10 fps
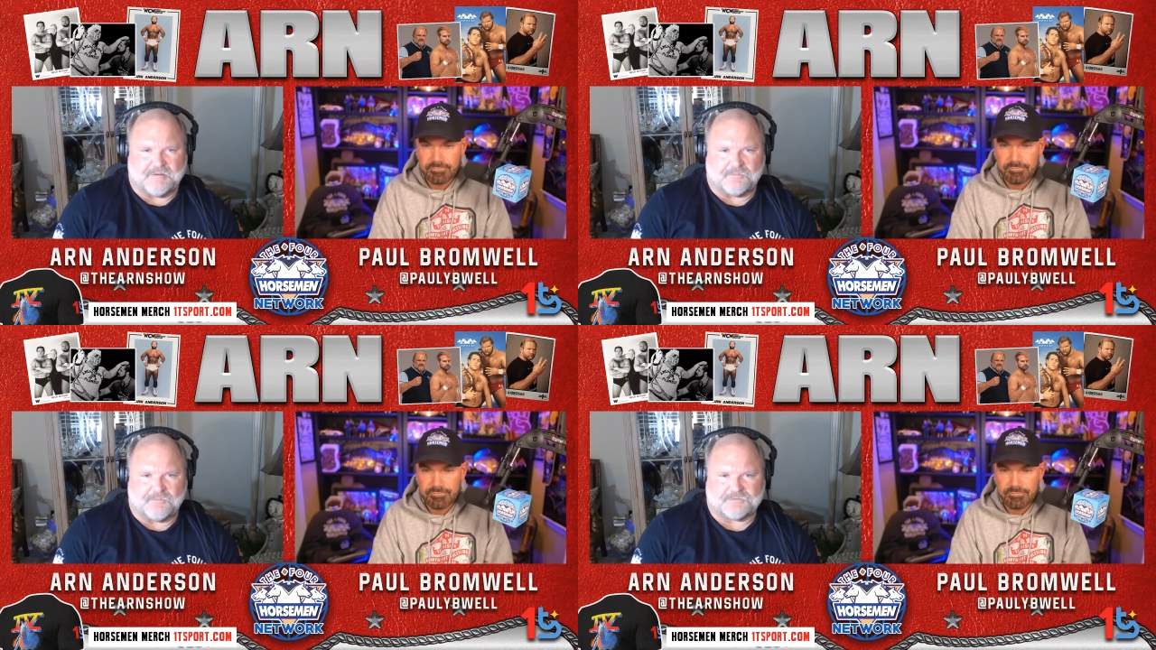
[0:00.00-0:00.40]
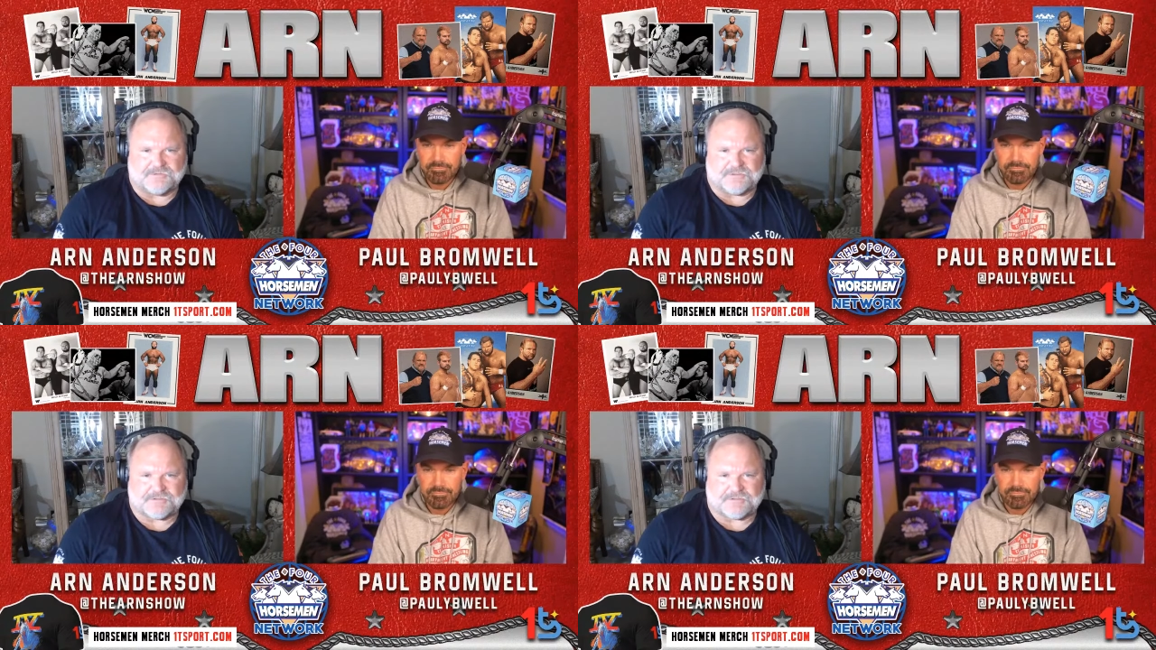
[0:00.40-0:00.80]
Speaker 1: They were
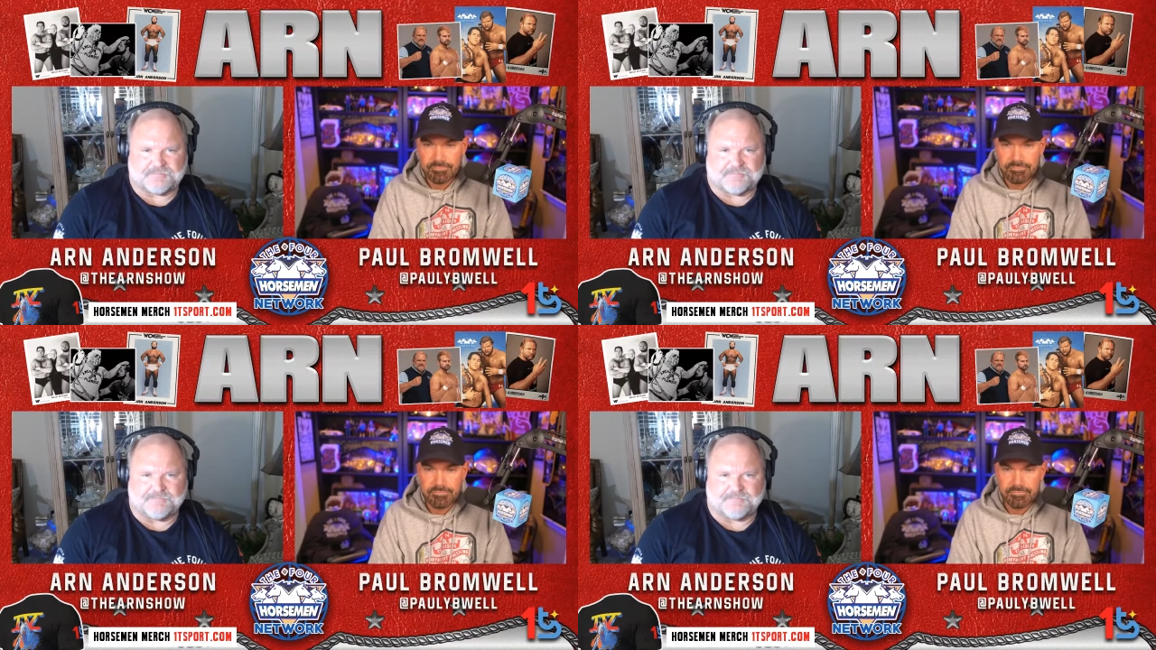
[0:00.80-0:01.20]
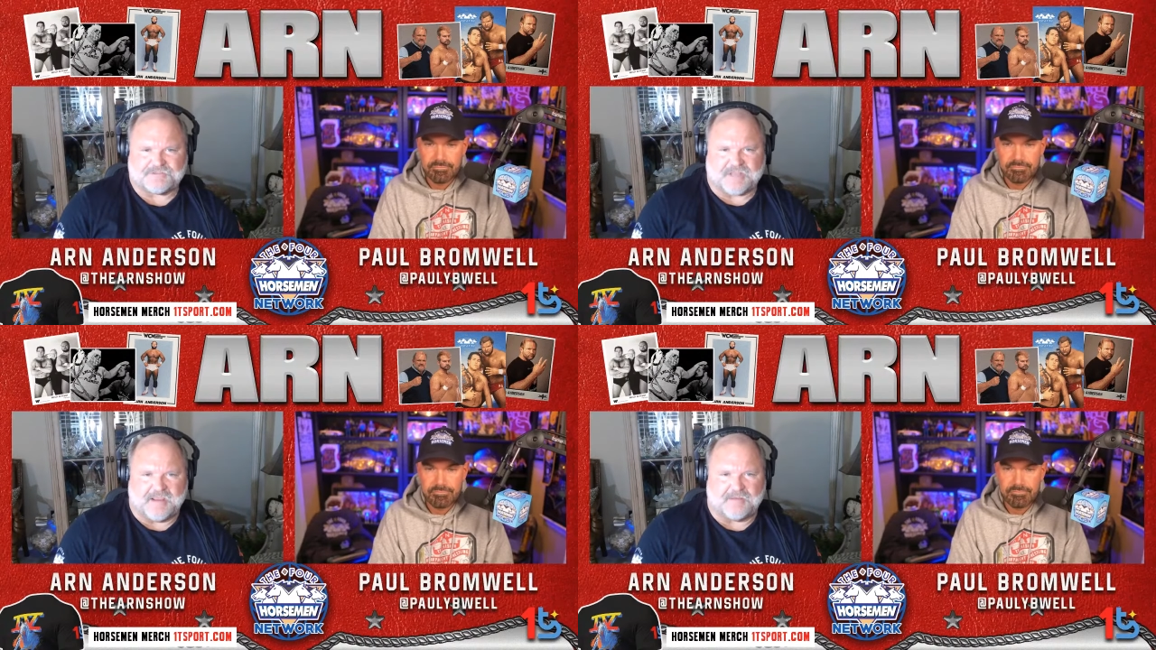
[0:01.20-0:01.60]
just
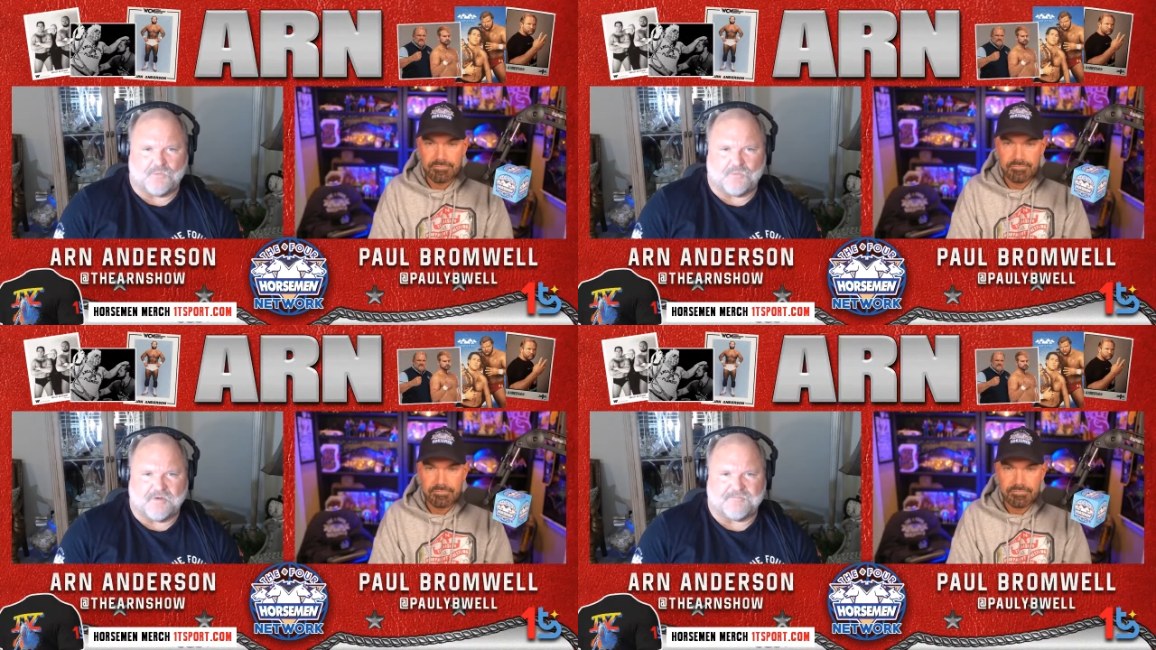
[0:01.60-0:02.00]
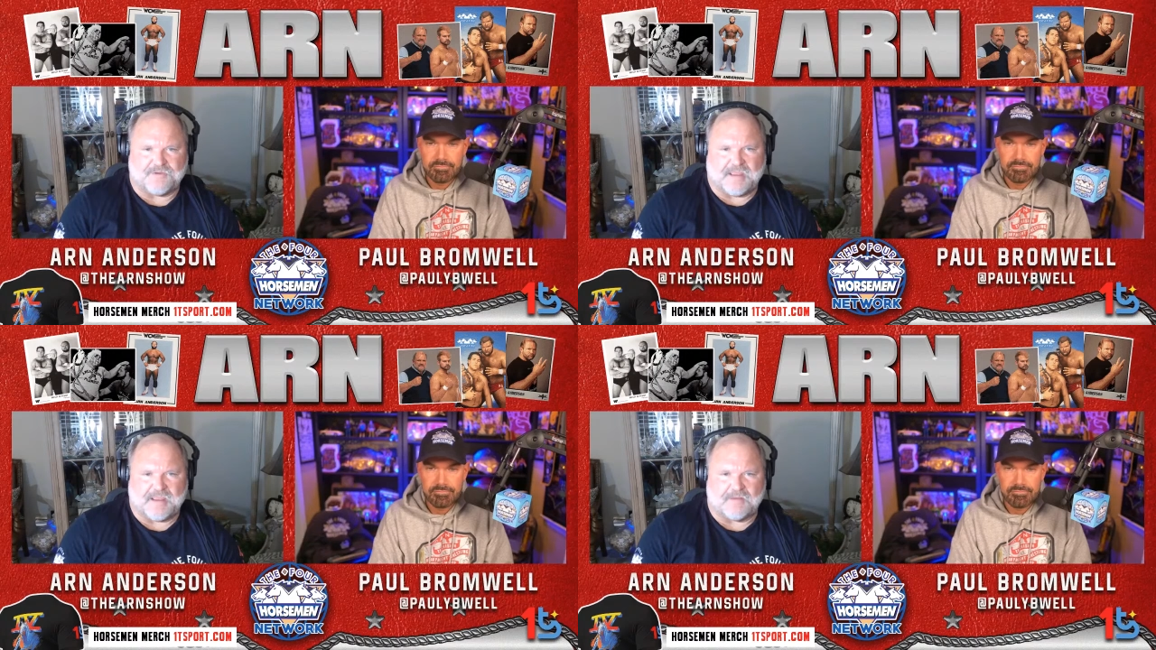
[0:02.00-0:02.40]
stand
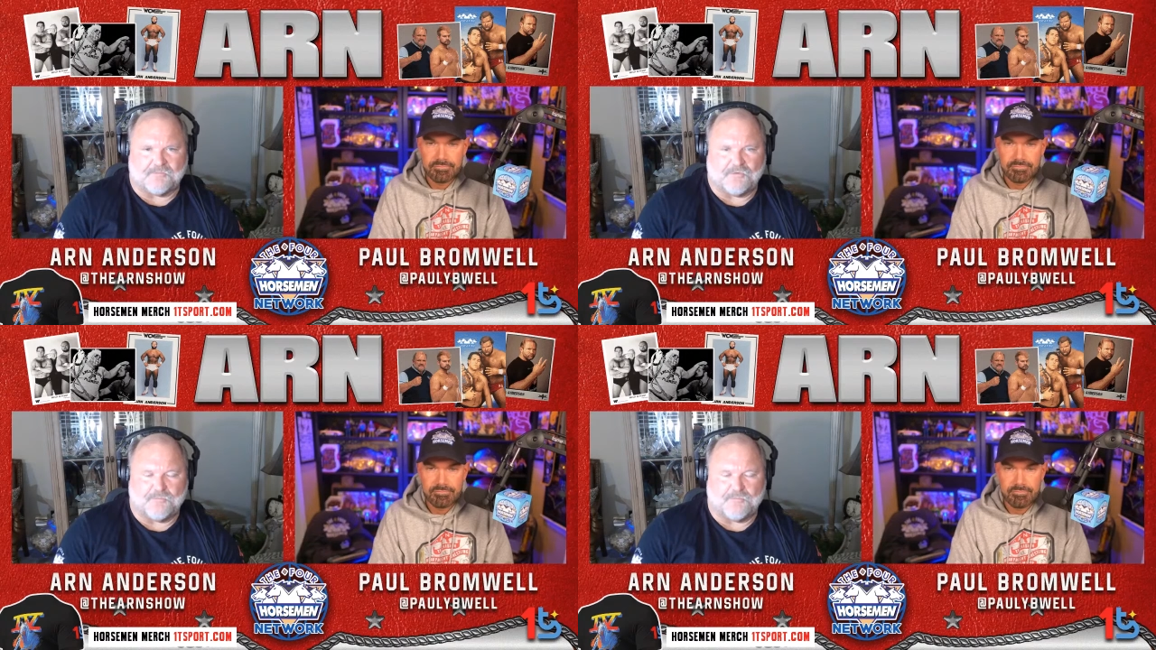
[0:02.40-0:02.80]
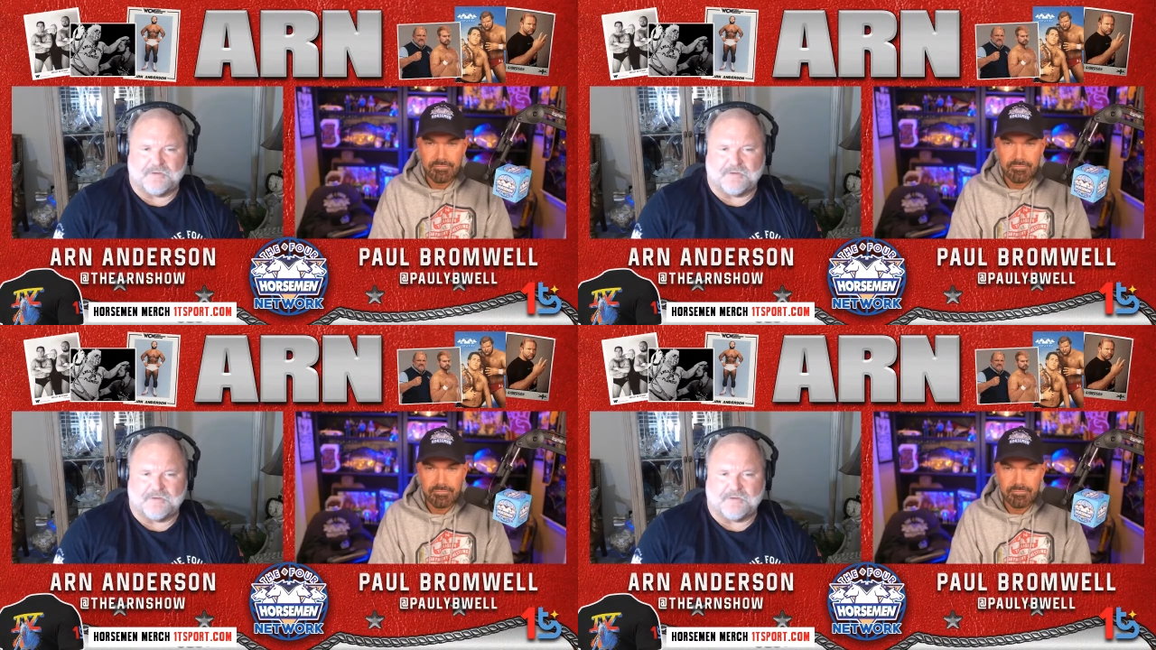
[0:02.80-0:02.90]
wherever you got room.